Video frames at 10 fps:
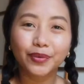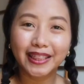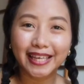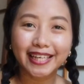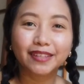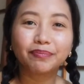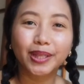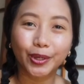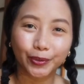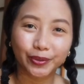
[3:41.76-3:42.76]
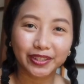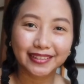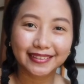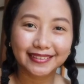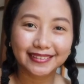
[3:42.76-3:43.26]
will link it below.
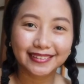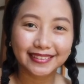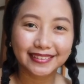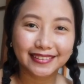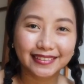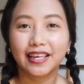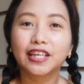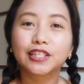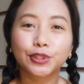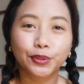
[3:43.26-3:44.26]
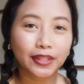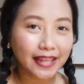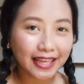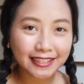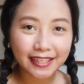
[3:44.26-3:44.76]
So the
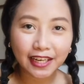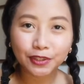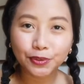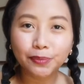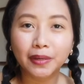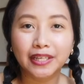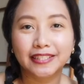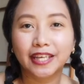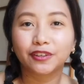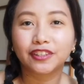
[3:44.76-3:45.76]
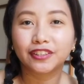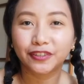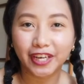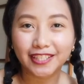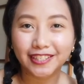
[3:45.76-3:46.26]
last thing I do might sound
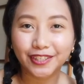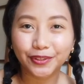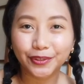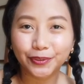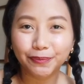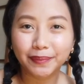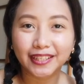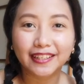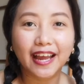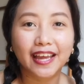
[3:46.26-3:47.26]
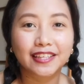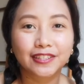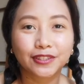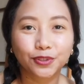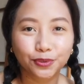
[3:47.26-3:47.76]
crazy to you, but I
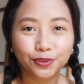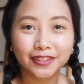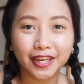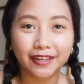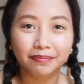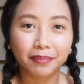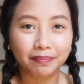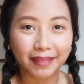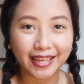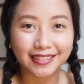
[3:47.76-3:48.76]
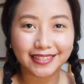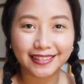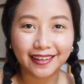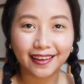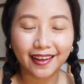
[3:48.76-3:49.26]
do stare at my
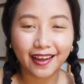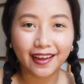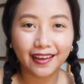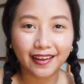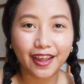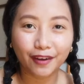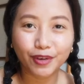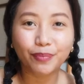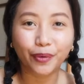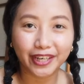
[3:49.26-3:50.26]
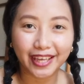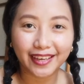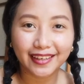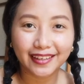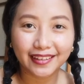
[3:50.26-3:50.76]
plants every
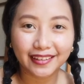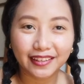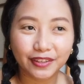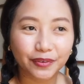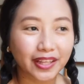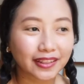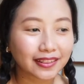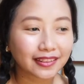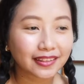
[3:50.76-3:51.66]
morning. Well,